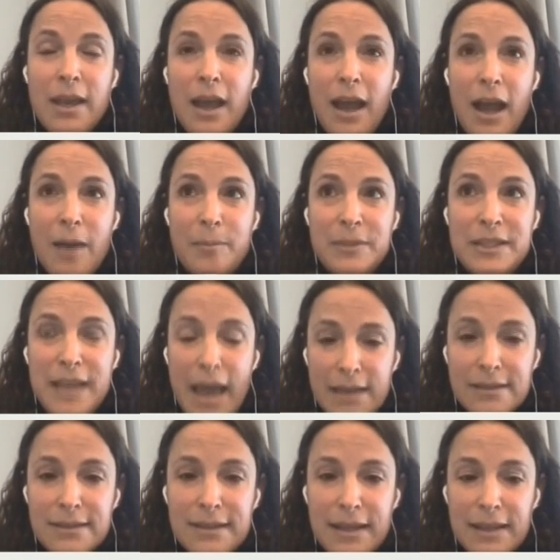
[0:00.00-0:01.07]
um,
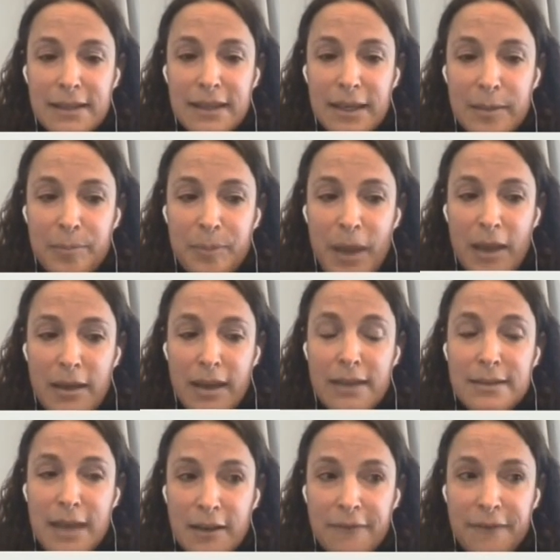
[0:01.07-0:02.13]
test and keep and
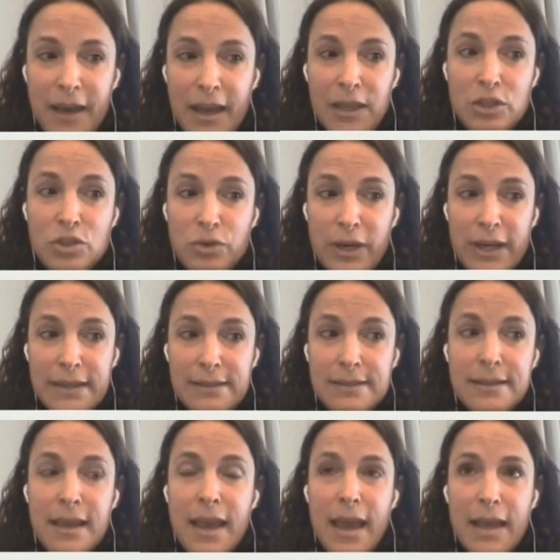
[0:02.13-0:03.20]
identify, trace,